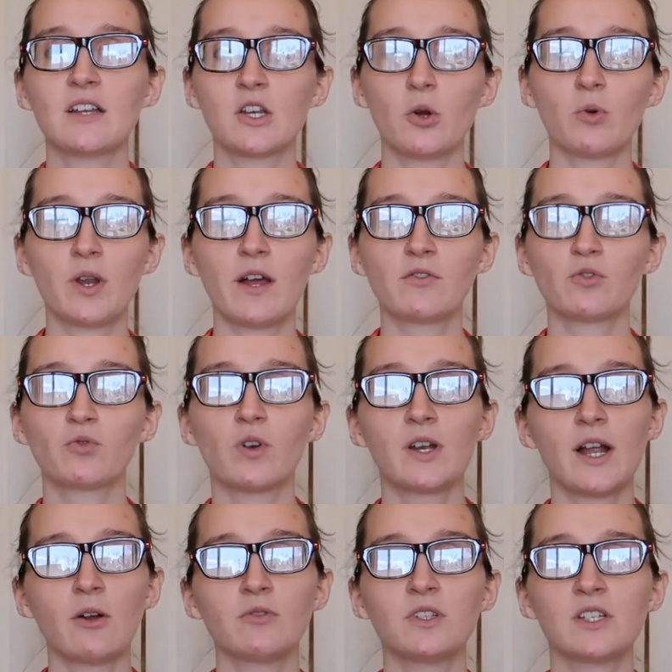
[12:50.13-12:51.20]
I don't have to run
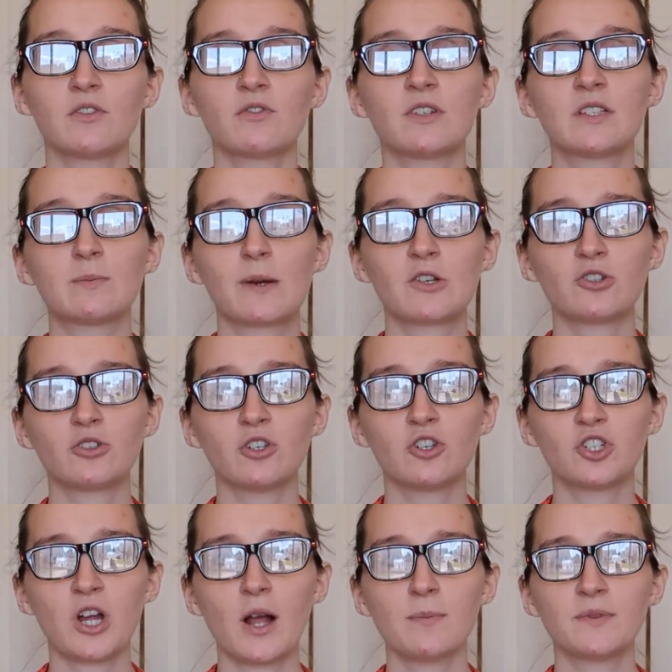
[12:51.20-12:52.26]
out to different specialty
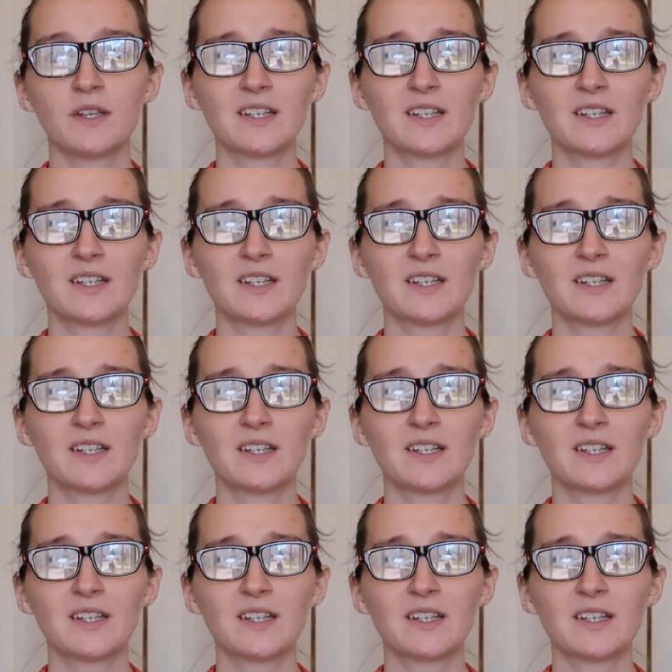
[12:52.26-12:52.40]
shops,